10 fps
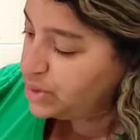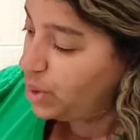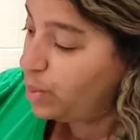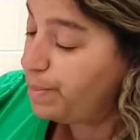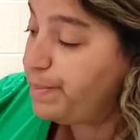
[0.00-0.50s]

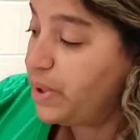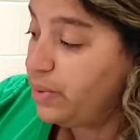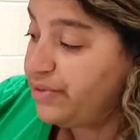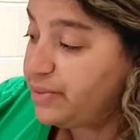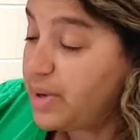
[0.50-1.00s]
So
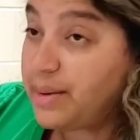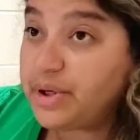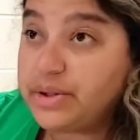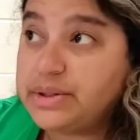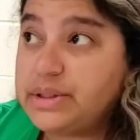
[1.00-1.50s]
both
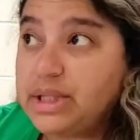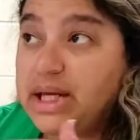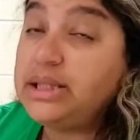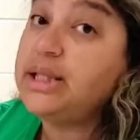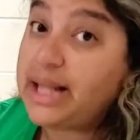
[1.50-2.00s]
thermometers
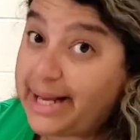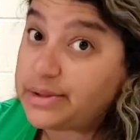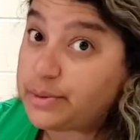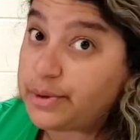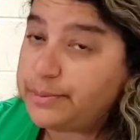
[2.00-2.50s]
in the
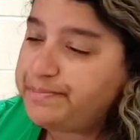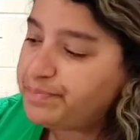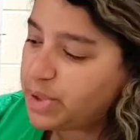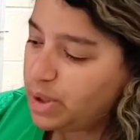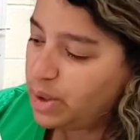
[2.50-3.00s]
classroom,
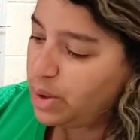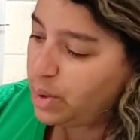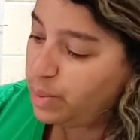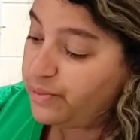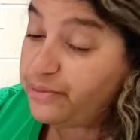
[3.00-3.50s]

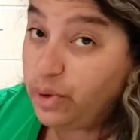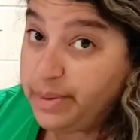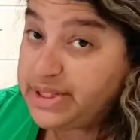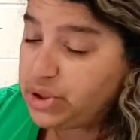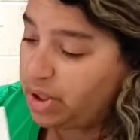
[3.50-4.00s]

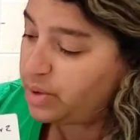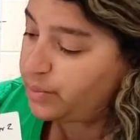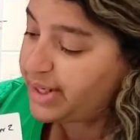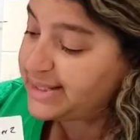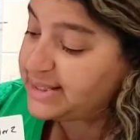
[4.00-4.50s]
before we
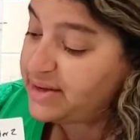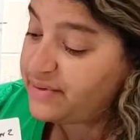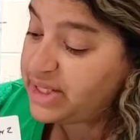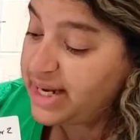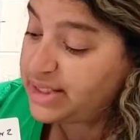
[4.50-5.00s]
started, were at
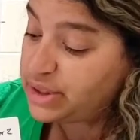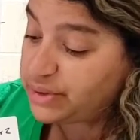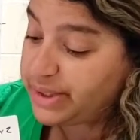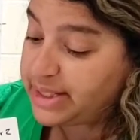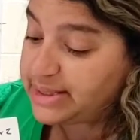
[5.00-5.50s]
78
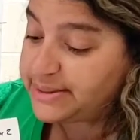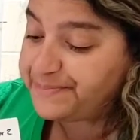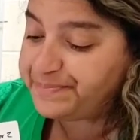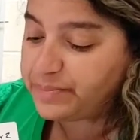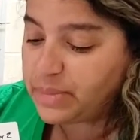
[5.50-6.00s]
degrees.